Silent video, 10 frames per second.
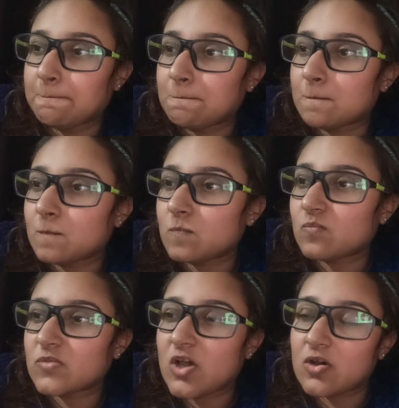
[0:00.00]

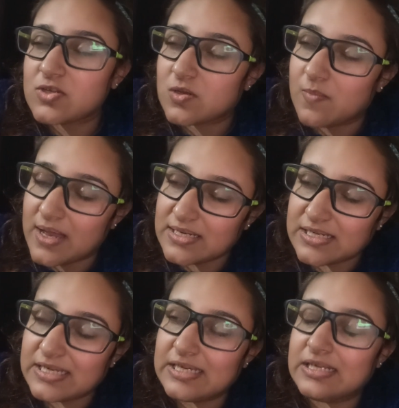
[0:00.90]
or
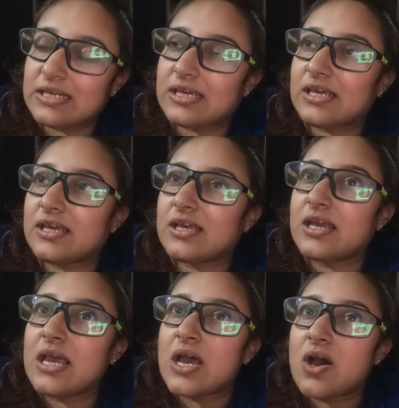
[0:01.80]
Somatic Healing
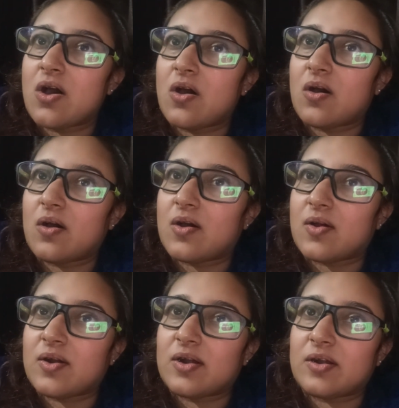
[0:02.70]

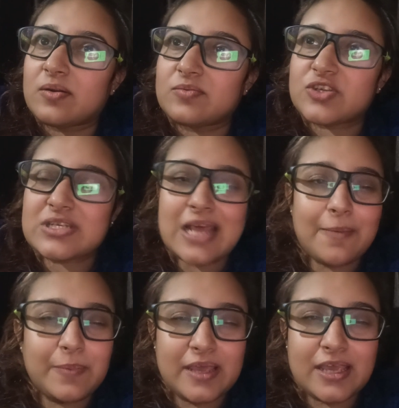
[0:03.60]
or just
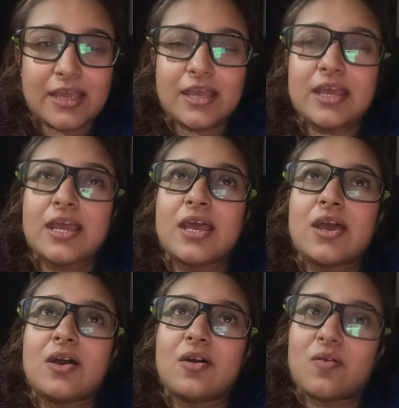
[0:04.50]
tapping,
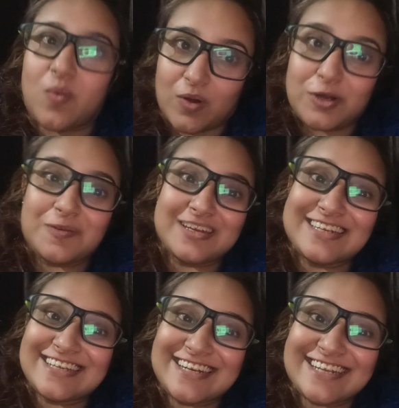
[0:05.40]
Quantum
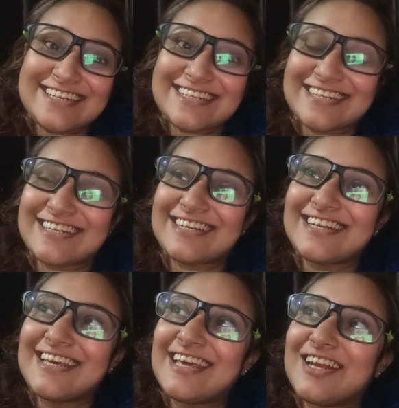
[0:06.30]
Integration,
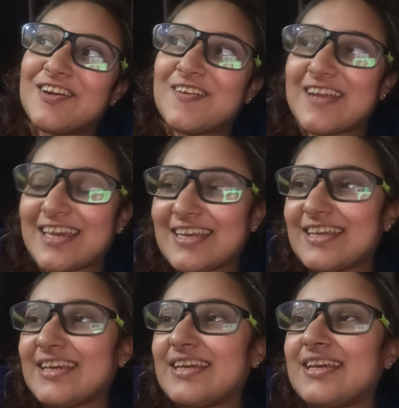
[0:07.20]

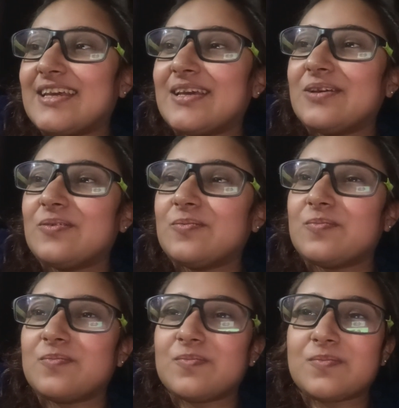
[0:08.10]
Reiki,
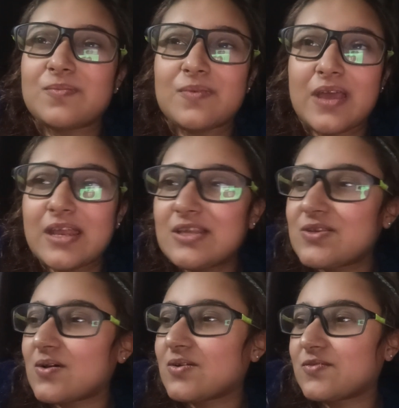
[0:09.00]
any
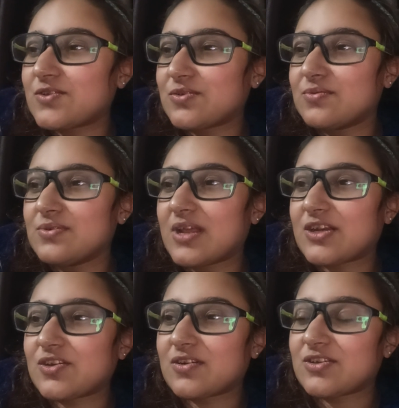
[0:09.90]
sort of tool
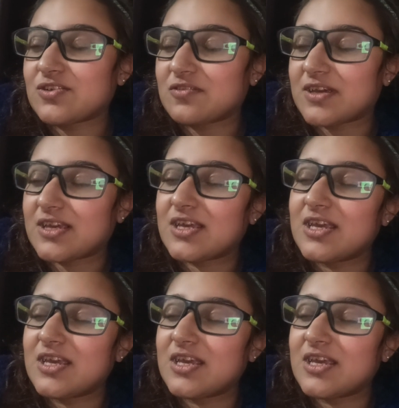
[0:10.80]
that you're doing